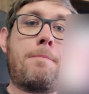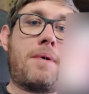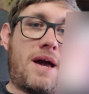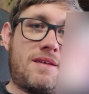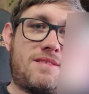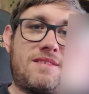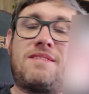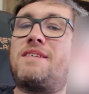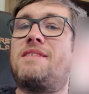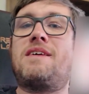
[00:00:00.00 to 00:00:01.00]
But
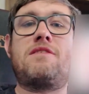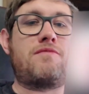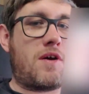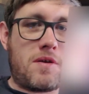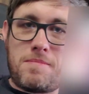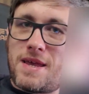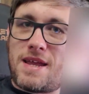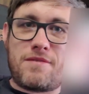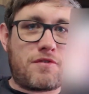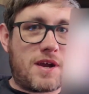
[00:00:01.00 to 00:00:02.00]
Sidey is very
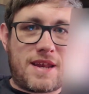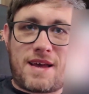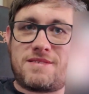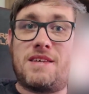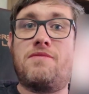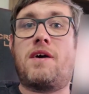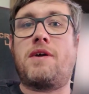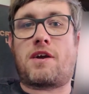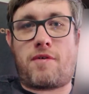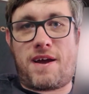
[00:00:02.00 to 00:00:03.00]
mean, very nasty,
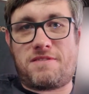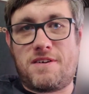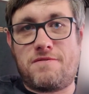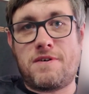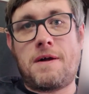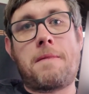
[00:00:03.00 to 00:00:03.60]
very aggressive.